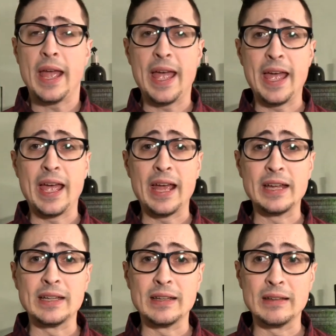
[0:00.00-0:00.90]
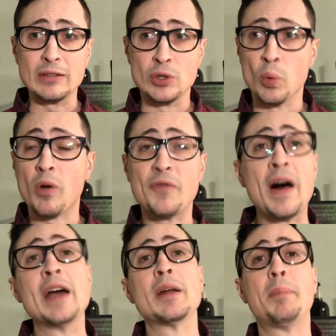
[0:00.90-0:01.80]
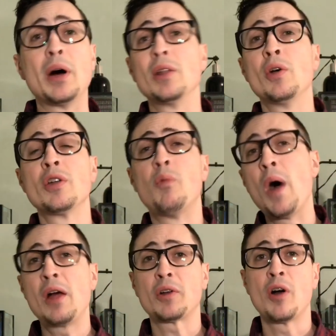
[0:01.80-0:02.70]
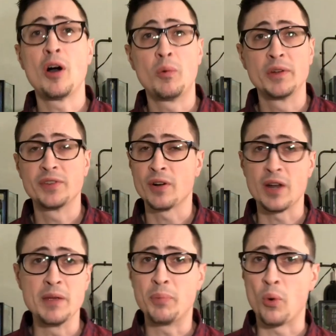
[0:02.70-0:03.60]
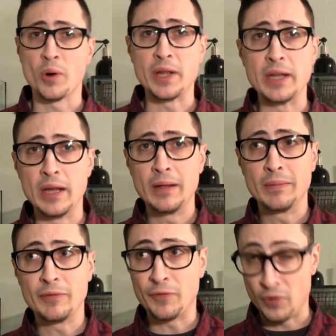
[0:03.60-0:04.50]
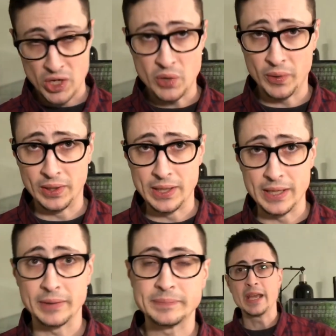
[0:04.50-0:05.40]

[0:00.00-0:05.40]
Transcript: and you will find a buttload of wild caught ones that are imported frequently.